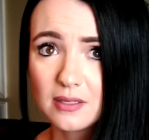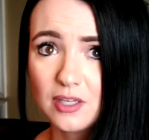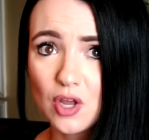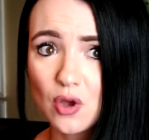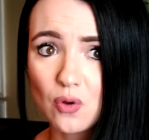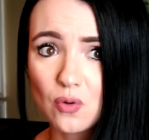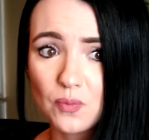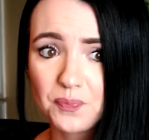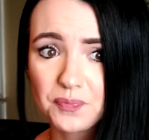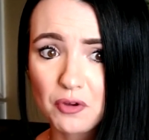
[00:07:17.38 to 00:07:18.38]
you
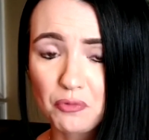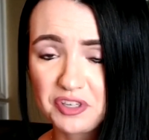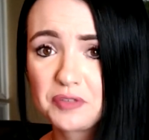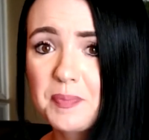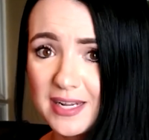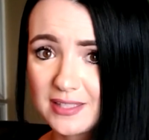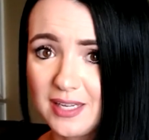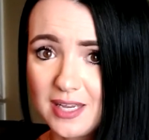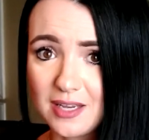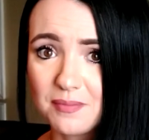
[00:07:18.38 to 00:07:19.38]
know,
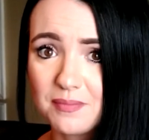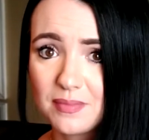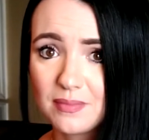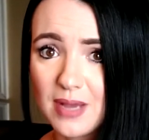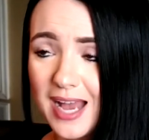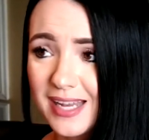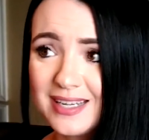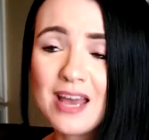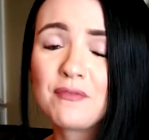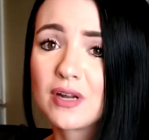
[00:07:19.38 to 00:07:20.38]
respected him. I
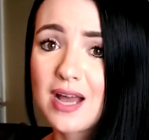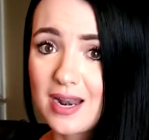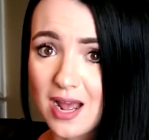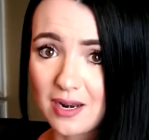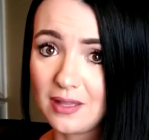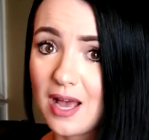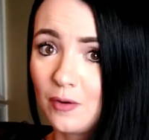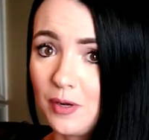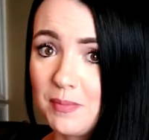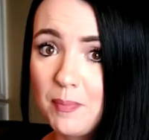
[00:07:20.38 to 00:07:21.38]
never got out of
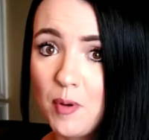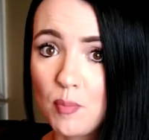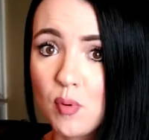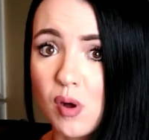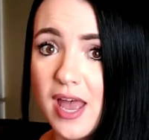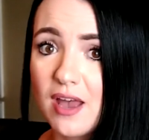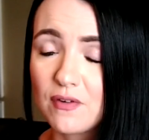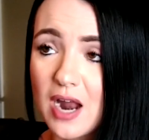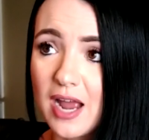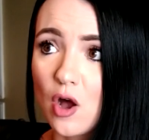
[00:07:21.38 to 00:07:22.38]
line with my papa
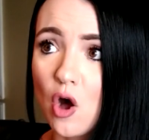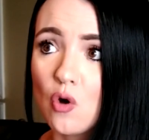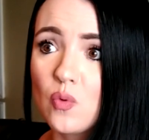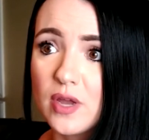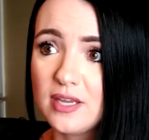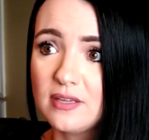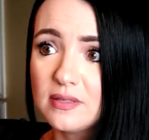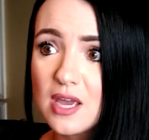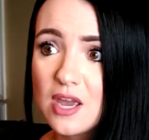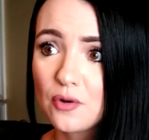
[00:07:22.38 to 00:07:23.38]
ever. I
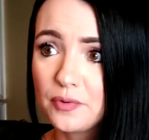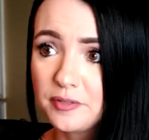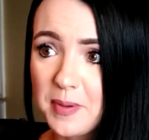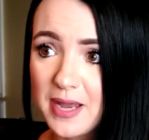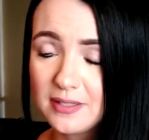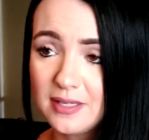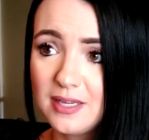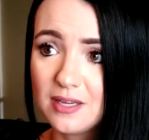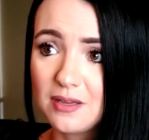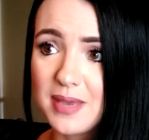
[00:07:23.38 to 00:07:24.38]
always respected
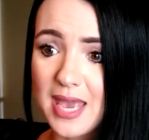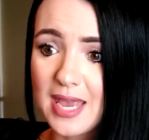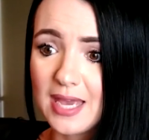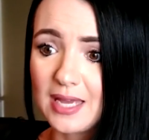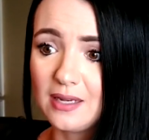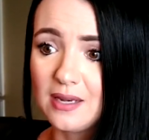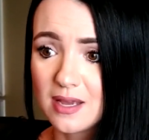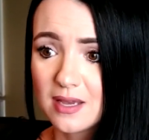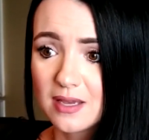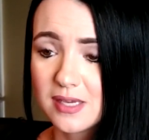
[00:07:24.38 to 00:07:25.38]
him and
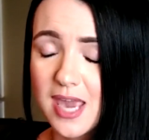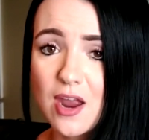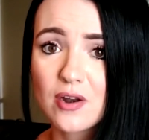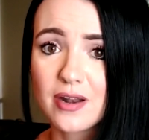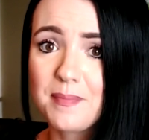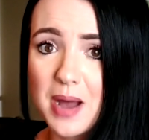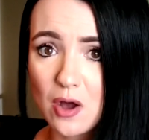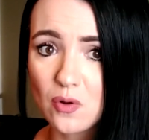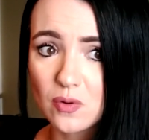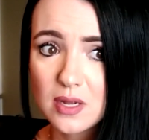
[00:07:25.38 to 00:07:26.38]
cared
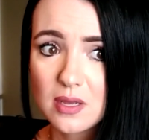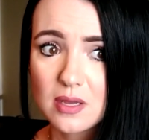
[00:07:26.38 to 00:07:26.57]
about,